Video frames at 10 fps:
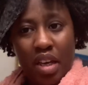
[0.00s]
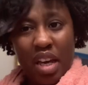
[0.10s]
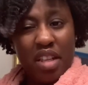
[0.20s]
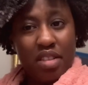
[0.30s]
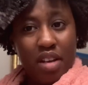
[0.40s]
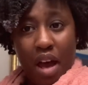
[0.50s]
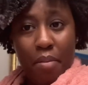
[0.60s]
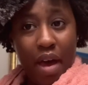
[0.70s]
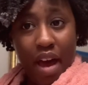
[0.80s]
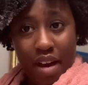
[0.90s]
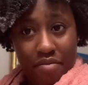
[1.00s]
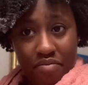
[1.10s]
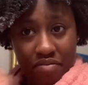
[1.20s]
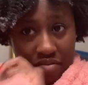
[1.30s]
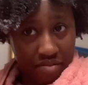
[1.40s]
it's not bad.
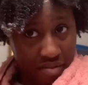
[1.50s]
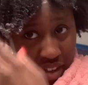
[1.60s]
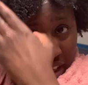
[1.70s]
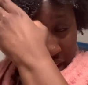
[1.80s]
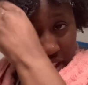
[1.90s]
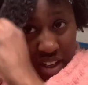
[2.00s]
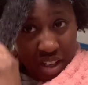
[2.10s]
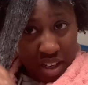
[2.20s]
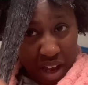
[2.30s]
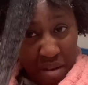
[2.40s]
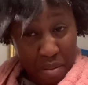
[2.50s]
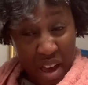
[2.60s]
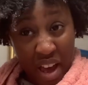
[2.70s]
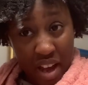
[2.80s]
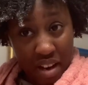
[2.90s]
Not
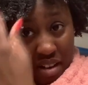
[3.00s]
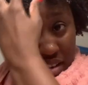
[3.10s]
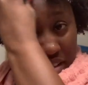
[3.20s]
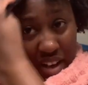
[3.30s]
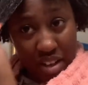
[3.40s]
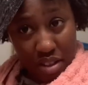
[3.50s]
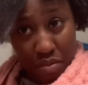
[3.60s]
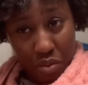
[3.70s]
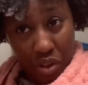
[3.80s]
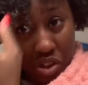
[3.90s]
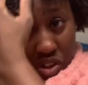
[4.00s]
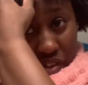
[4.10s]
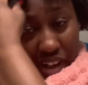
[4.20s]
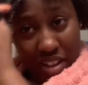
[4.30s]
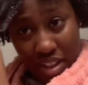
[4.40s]
bad, nice and
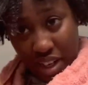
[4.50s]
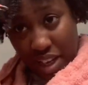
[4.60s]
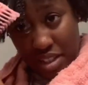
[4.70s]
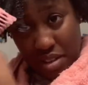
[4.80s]
moisturizing, nice